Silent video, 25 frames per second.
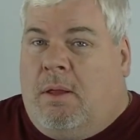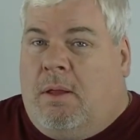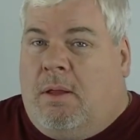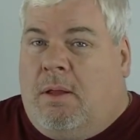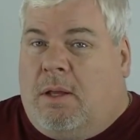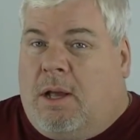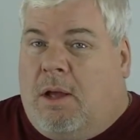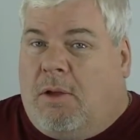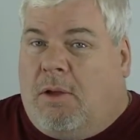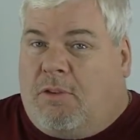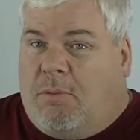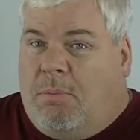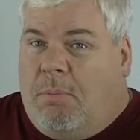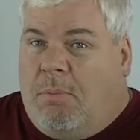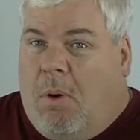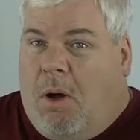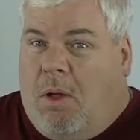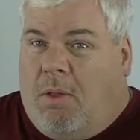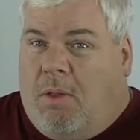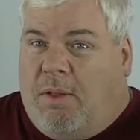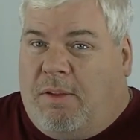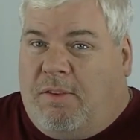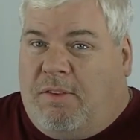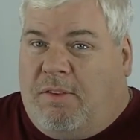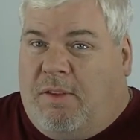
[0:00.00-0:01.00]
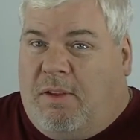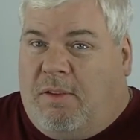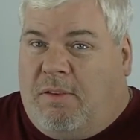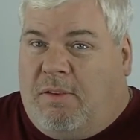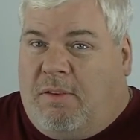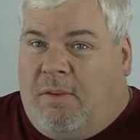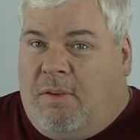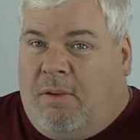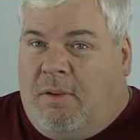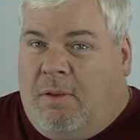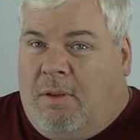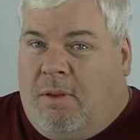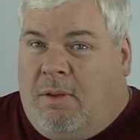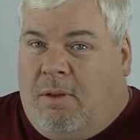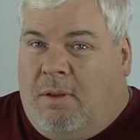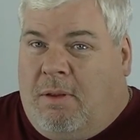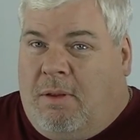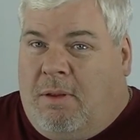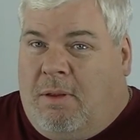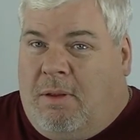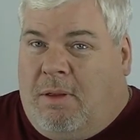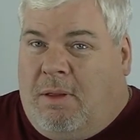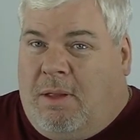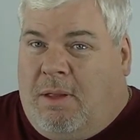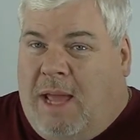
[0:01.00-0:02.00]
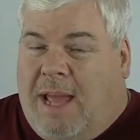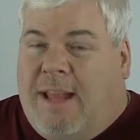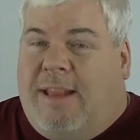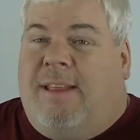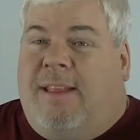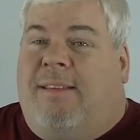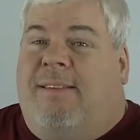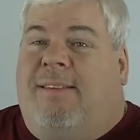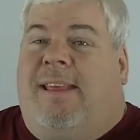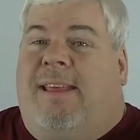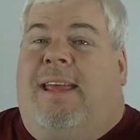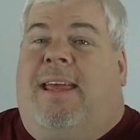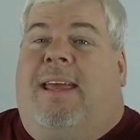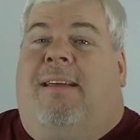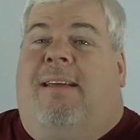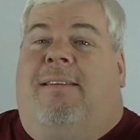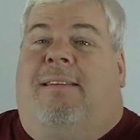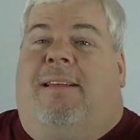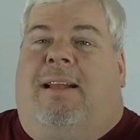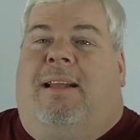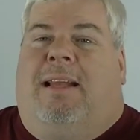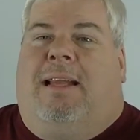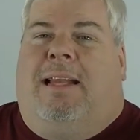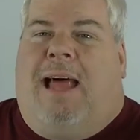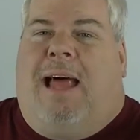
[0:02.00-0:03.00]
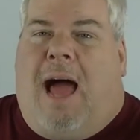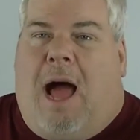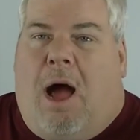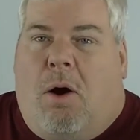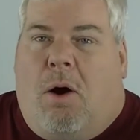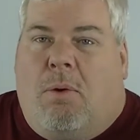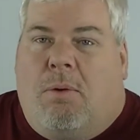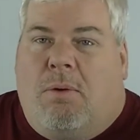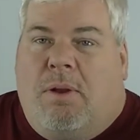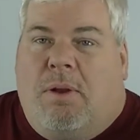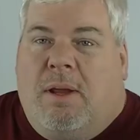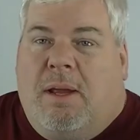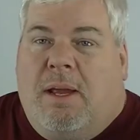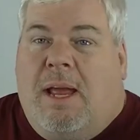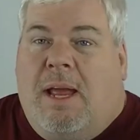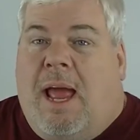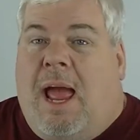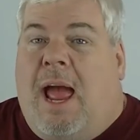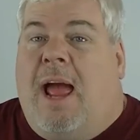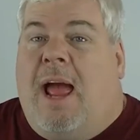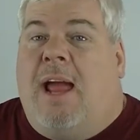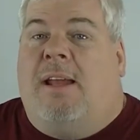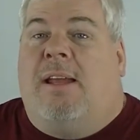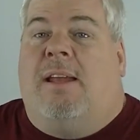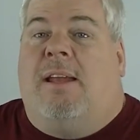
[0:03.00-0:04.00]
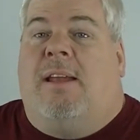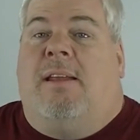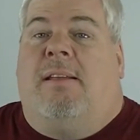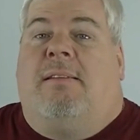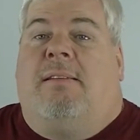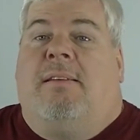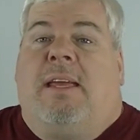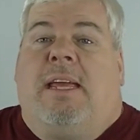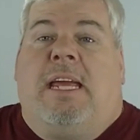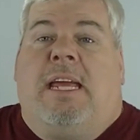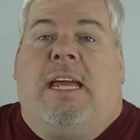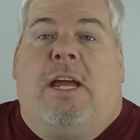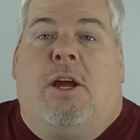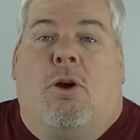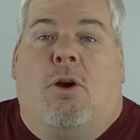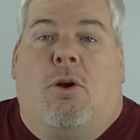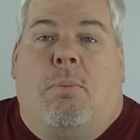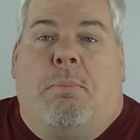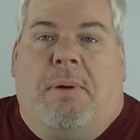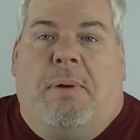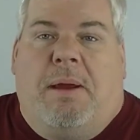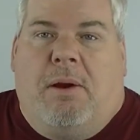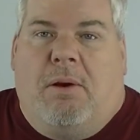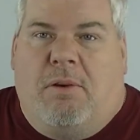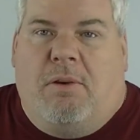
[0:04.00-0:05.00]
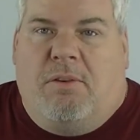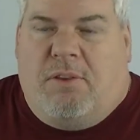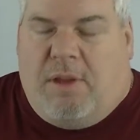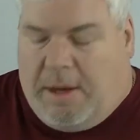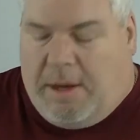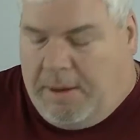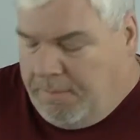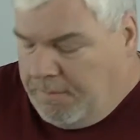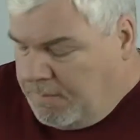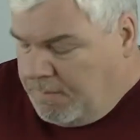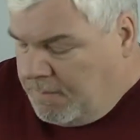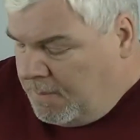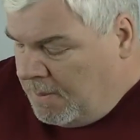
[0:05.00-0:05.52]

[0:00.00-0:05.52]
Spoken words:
Look how small this is. And this thing is loud, and it is ear-piercing.